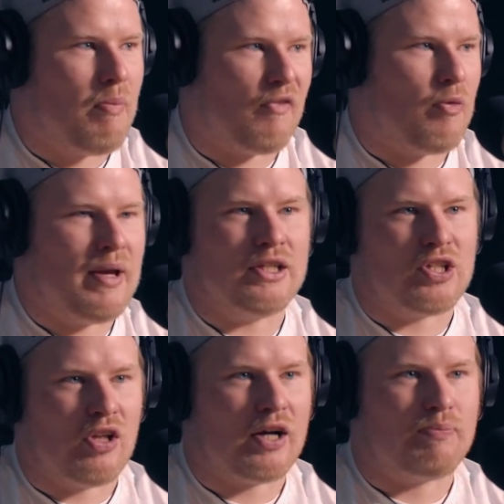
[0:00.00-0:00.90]
But for me,
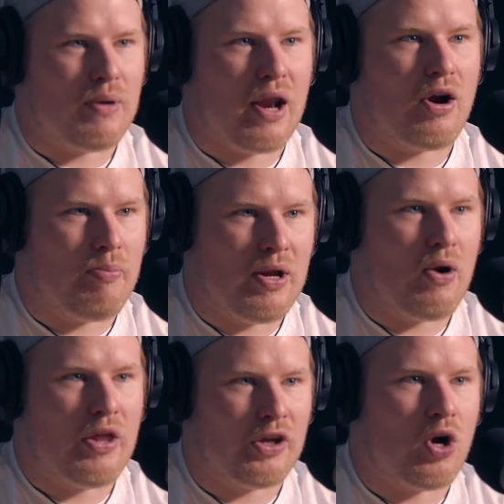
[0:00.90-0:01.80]
it's a lot better to be
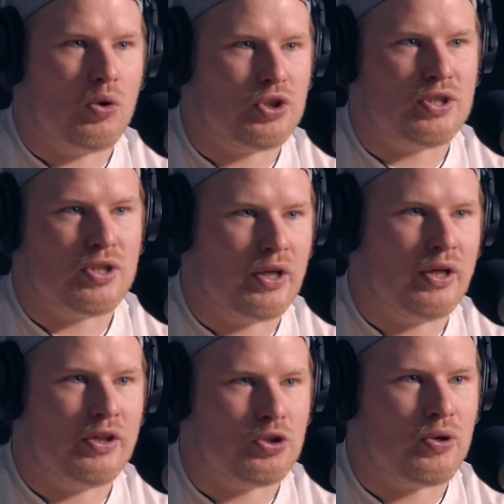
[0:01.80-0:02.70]
around the coaches and
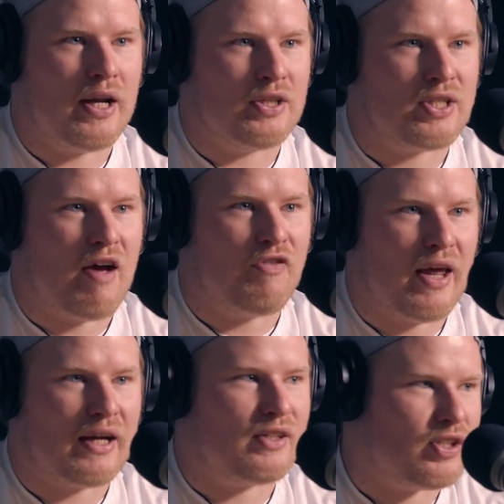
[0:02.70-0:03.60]
the training staff and that,